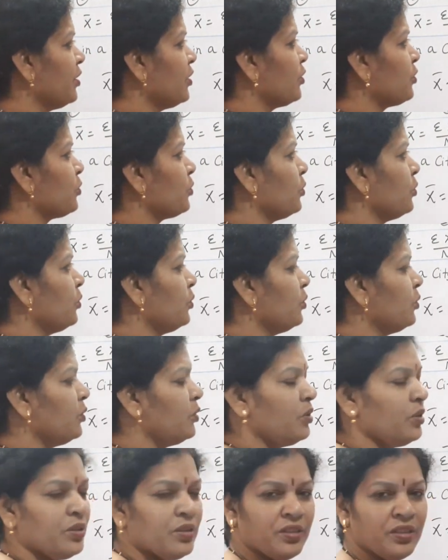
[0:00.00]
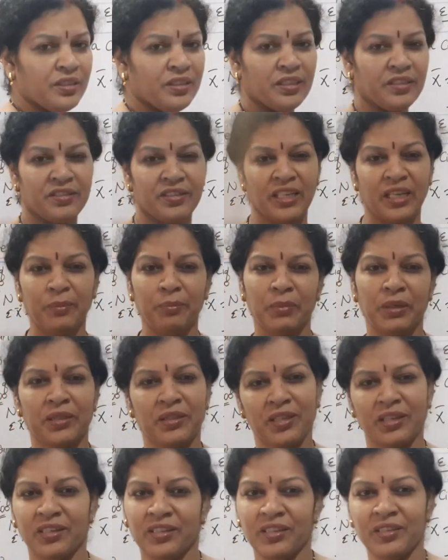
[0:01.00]
So, in the same
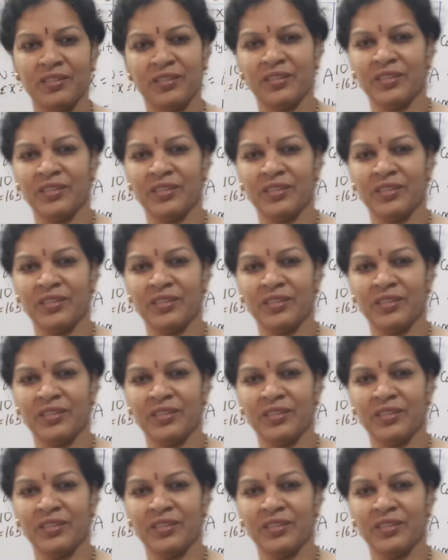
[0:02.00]
method,